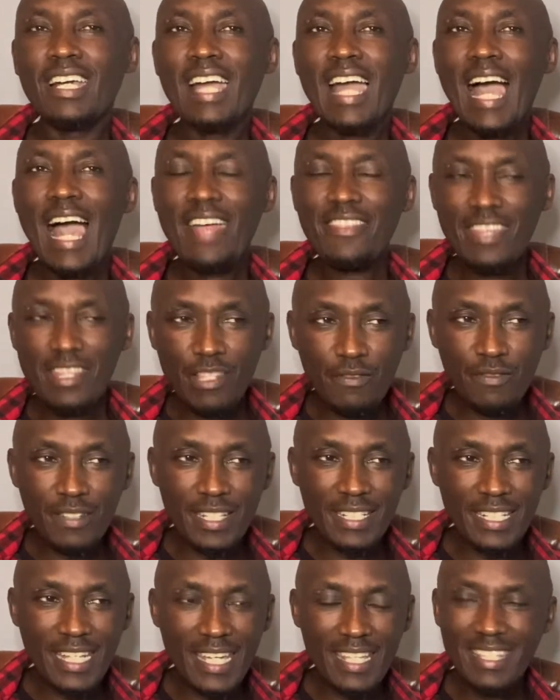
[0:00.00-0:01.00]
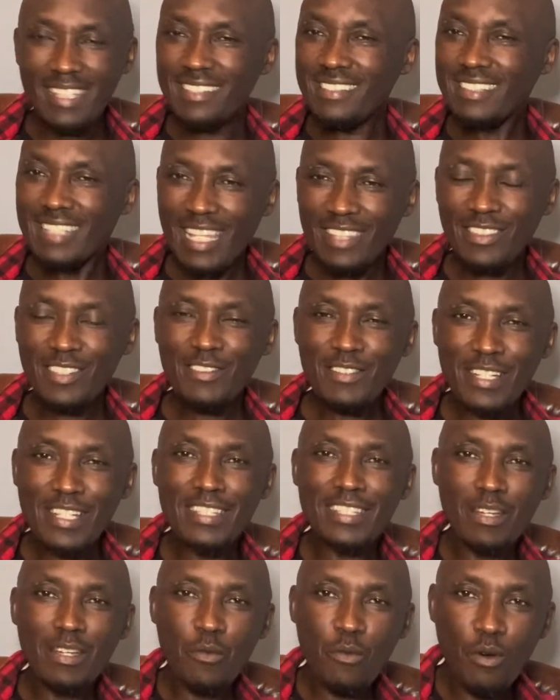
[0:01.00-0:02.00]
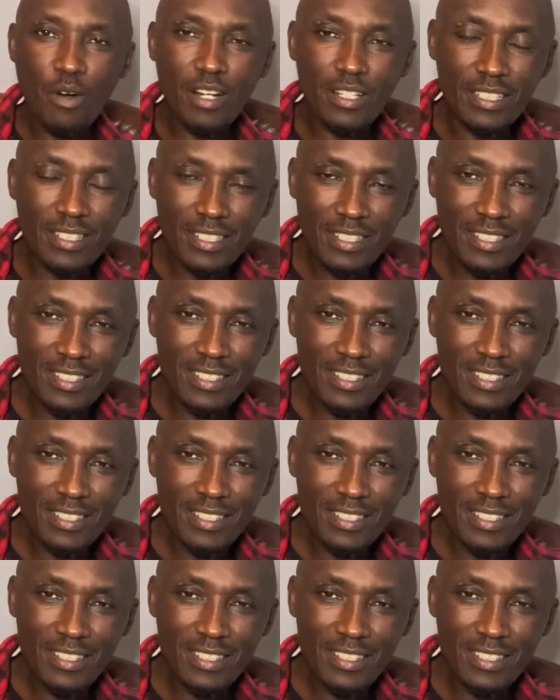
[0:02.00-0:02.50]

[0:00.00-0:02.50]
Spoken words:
At the end of the day, there's nothing really they want.